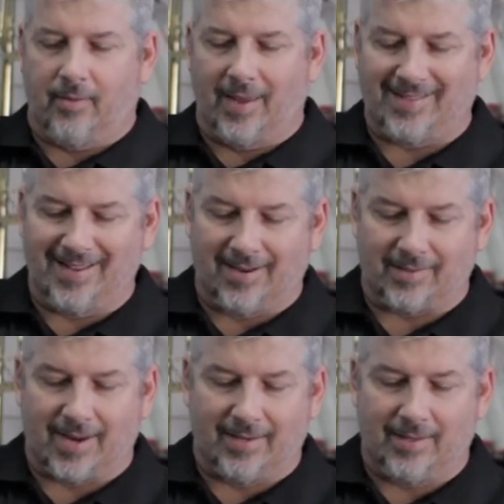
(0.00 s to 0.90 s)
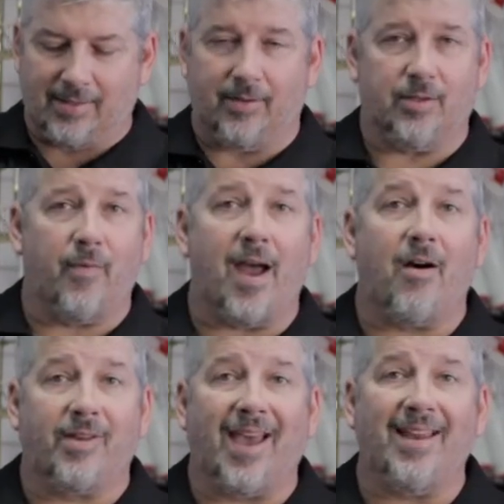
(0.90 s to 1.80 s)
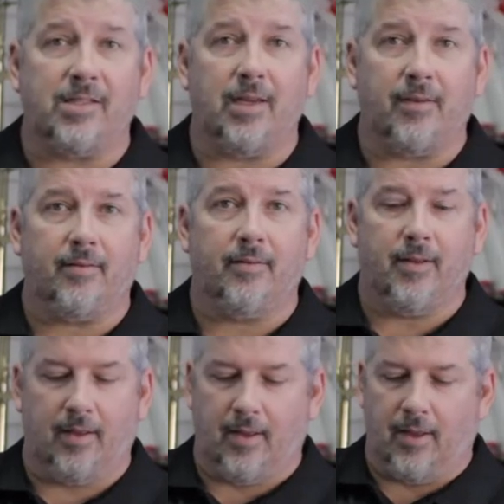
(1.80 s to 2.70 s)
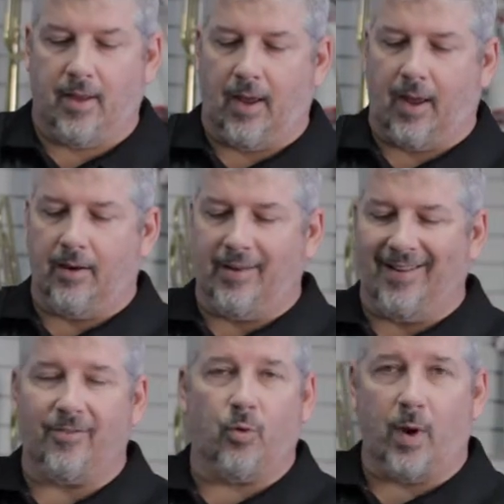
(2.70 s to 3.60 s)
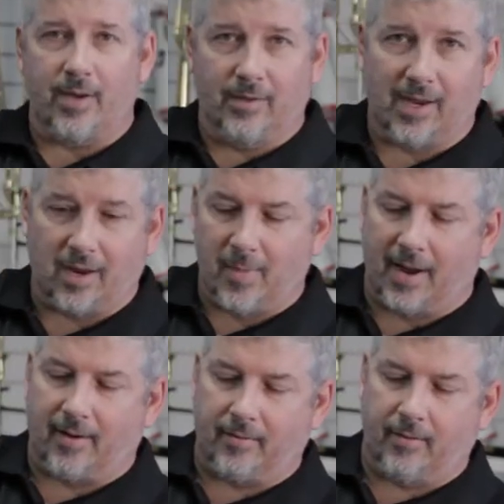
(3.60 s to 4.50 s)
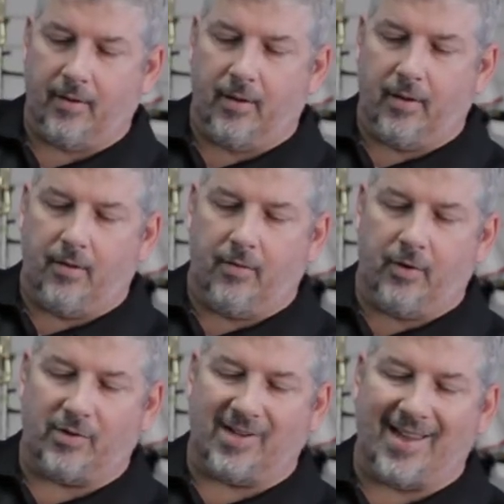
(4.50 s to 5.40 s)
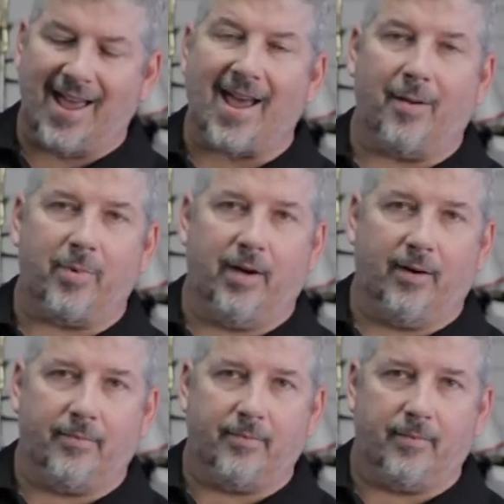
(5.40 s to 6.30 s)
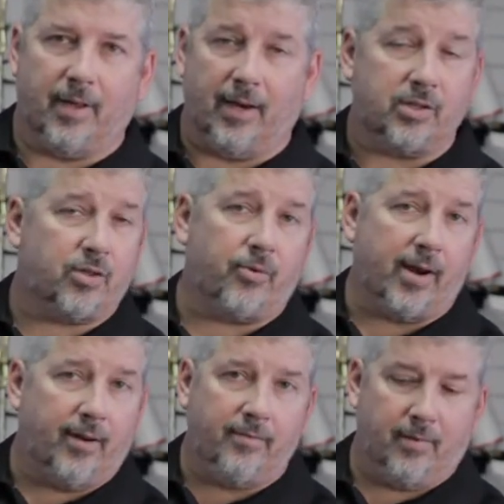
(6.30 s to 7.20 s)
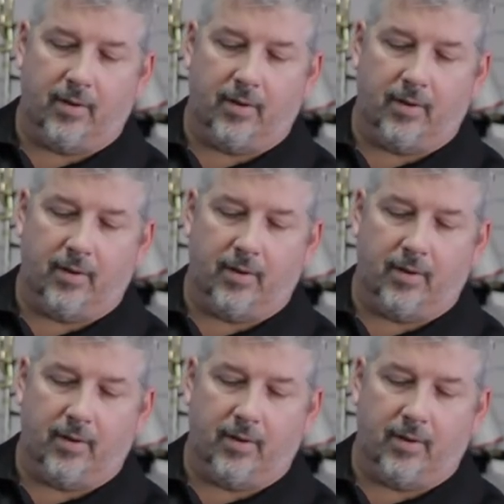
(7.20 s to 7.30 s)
They sit inside this, this valve casing, and the, the way you take them out, there's a cap here, and it's threaded.